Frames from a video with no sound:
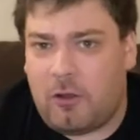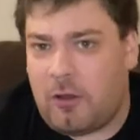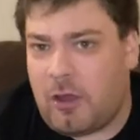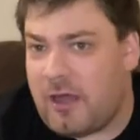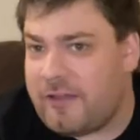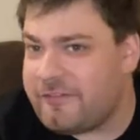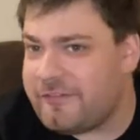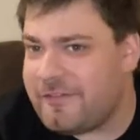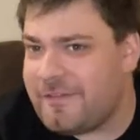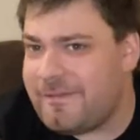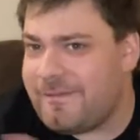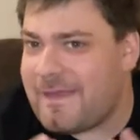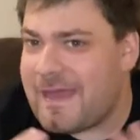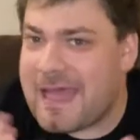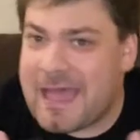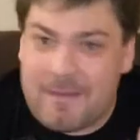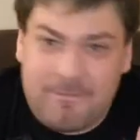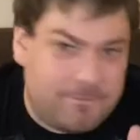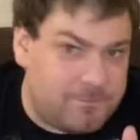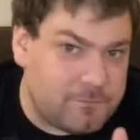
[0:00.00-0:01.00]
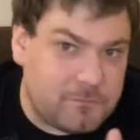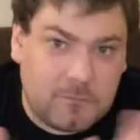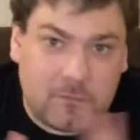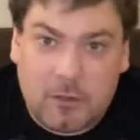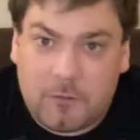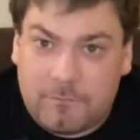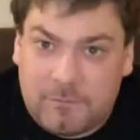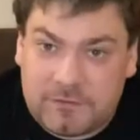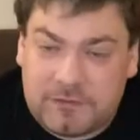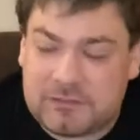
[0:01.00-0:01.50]
Other than that,
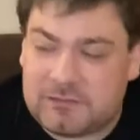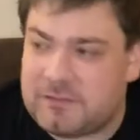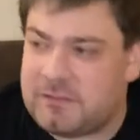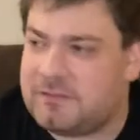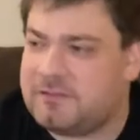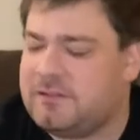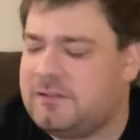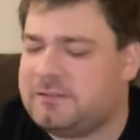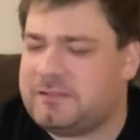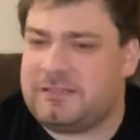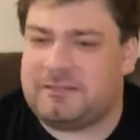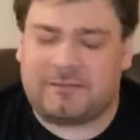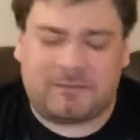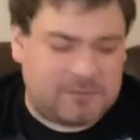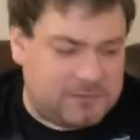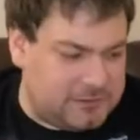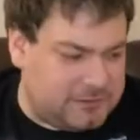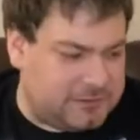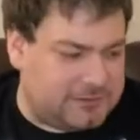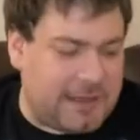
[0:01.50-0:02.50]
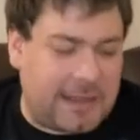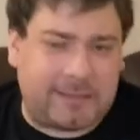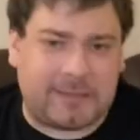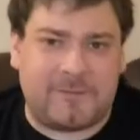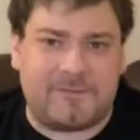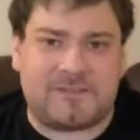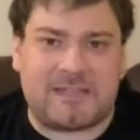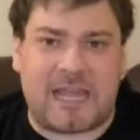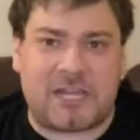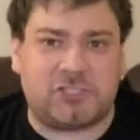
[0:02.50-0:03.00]
the
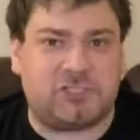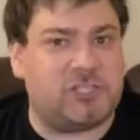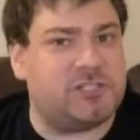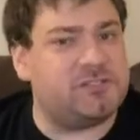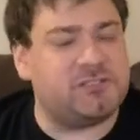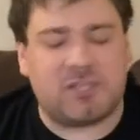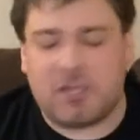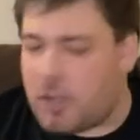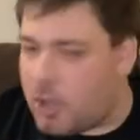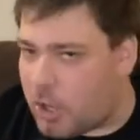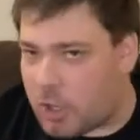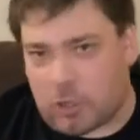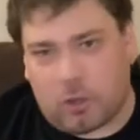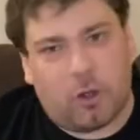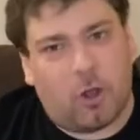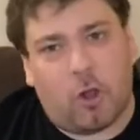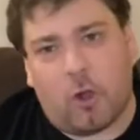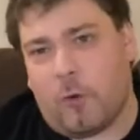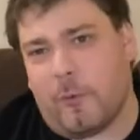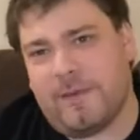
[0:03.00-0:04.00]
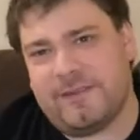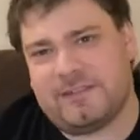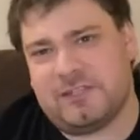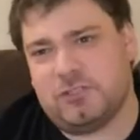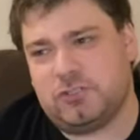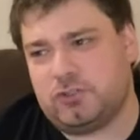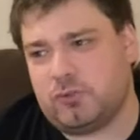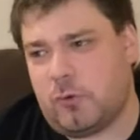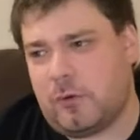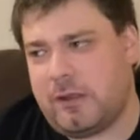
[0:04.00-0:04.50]
detective sections are always
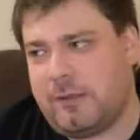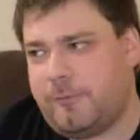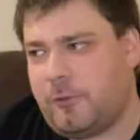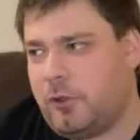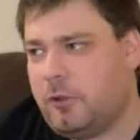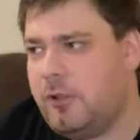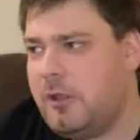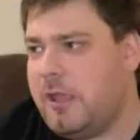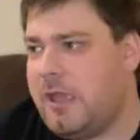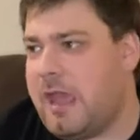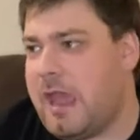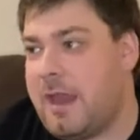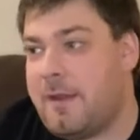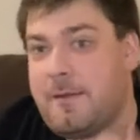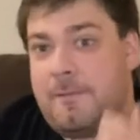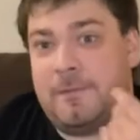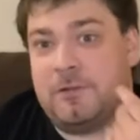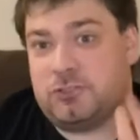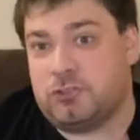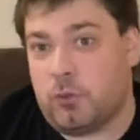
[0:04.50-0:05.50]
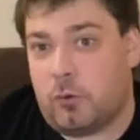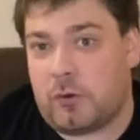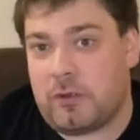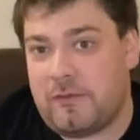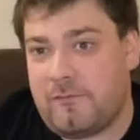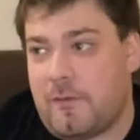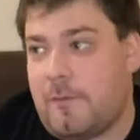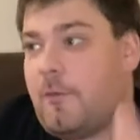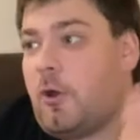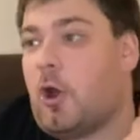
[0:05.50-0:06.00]
enjoyable, and a majority
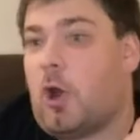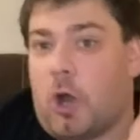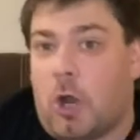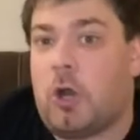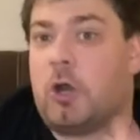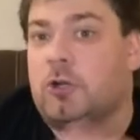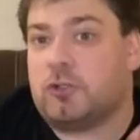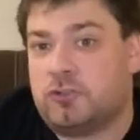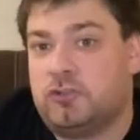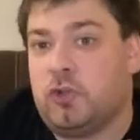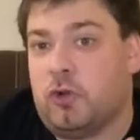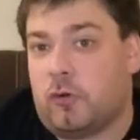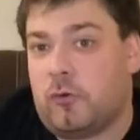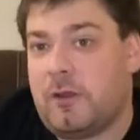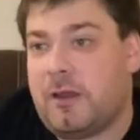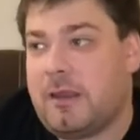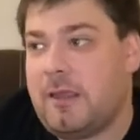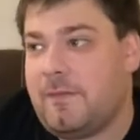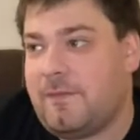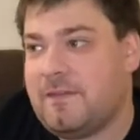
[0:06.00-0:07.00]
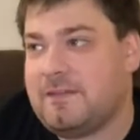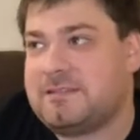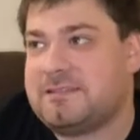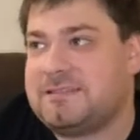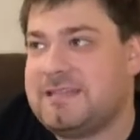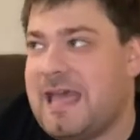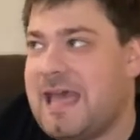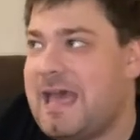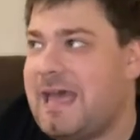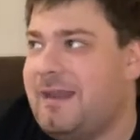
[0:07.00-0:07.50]
of them are during the
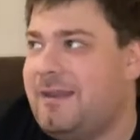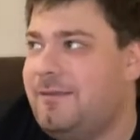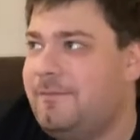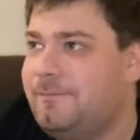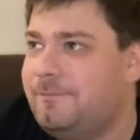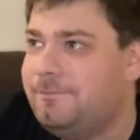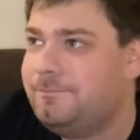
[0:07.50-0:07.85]
said